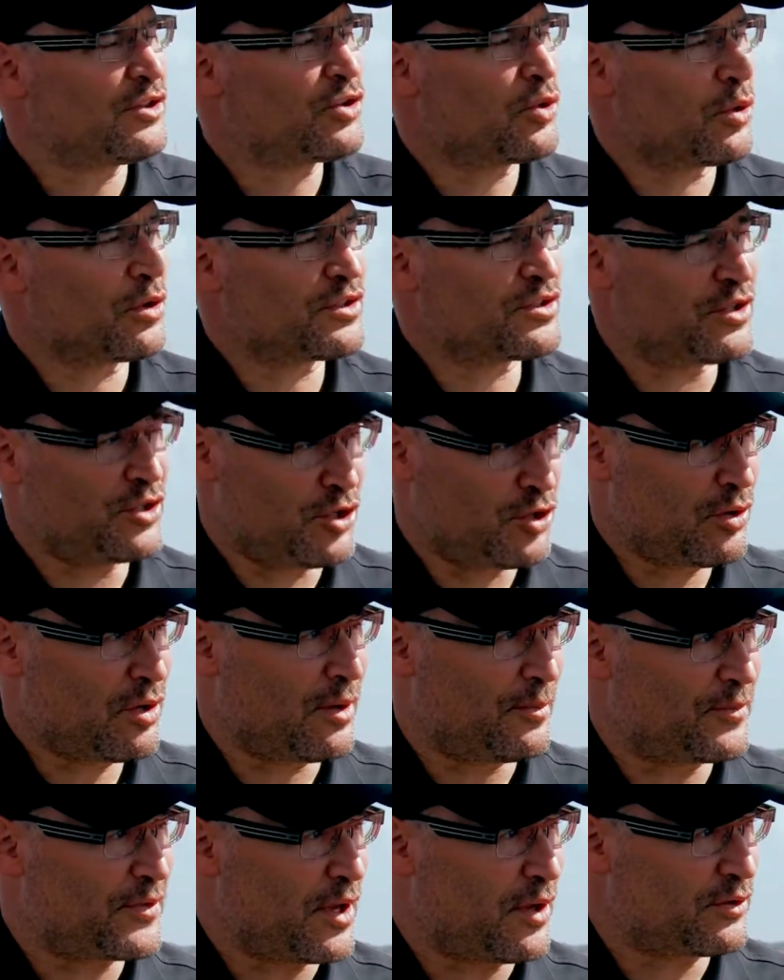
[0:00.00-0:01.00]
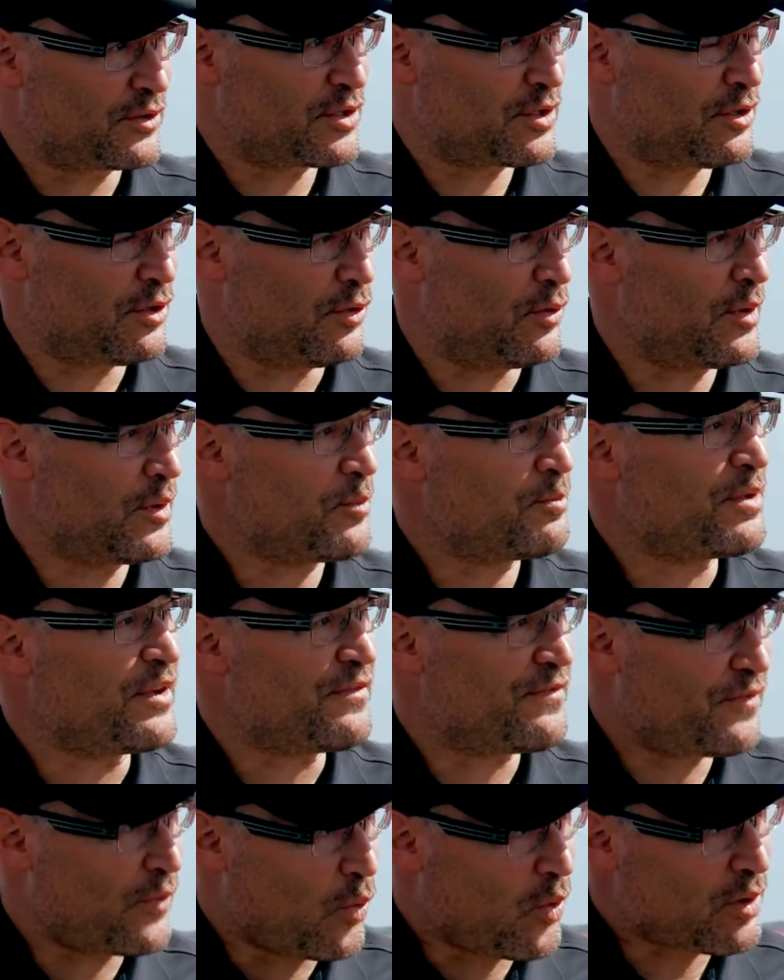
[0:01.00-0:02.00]
tours in Europe, though, too,
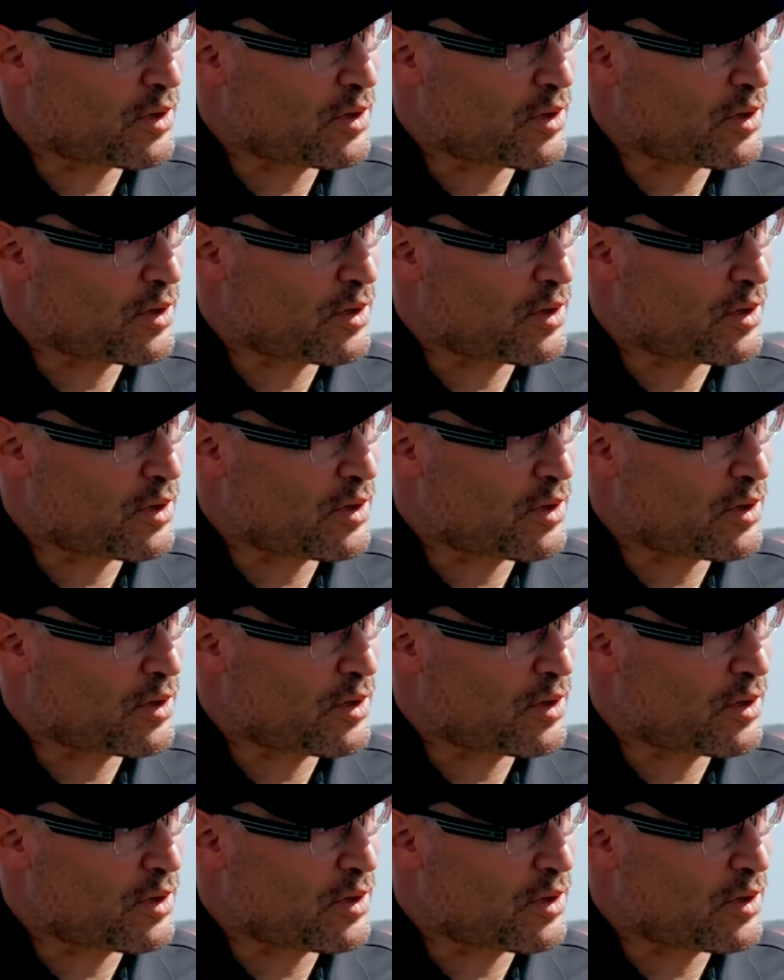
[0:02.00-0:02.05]
before?